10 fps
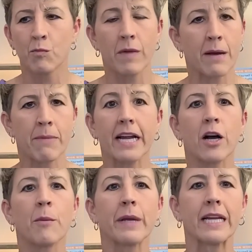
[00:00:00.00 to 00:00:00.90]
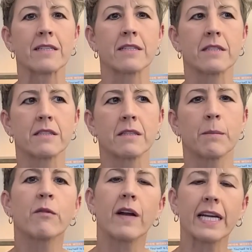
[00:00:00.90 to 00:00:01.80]
by all means,
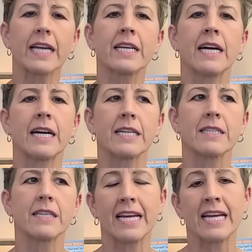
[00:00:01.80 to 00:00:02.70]
but recognize